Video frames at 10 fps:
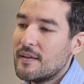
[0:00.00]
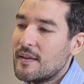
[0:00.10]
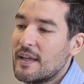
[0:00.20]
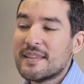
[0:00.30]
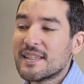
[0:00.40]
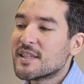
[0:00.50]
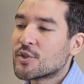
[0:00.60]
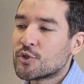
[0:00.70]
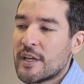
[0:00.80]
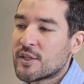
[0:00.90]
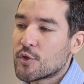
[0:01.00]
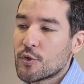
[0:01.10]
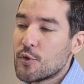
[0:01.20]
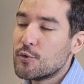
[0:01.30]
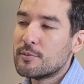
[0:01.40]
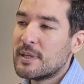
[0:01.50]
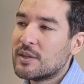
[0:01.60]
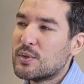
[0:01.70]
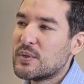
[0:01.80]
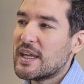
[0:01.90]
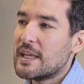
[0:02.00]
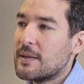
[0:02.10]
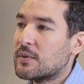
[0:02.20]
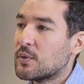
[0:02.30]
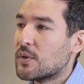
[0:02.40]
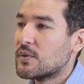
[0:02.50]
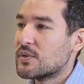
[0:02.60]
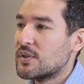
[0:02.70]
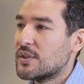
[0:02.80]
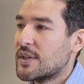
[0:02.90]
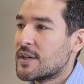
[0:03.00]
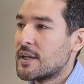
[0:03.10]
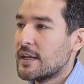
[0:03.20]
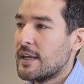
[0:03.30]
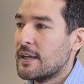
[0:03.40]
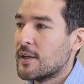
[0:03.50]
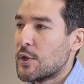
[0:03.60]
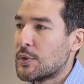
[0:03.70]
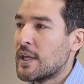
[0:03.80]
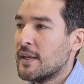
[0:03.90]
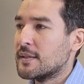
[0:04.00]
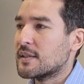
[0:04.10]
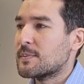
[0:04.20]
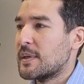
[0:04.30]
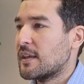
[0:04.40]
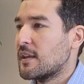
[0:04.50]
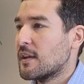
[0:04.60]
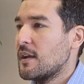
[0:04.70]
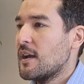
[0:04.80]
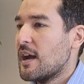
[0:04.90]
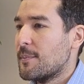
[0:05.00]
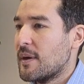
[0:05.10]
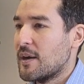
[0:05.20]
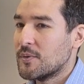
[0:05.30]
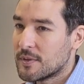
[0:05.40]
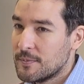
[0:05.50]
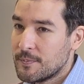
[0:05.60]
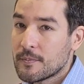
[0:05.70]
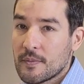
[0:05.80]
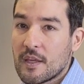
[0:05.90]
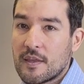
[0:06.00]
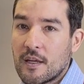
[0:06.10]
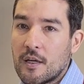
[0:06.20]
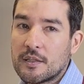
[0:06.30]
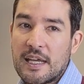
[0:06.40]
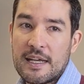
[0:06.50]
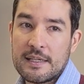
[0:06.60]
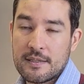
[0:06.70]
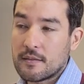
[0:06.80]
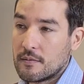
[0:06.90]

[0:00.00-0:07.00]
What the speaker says: it's a stretch, or you would be too naive to consider Goethe is speaking about God as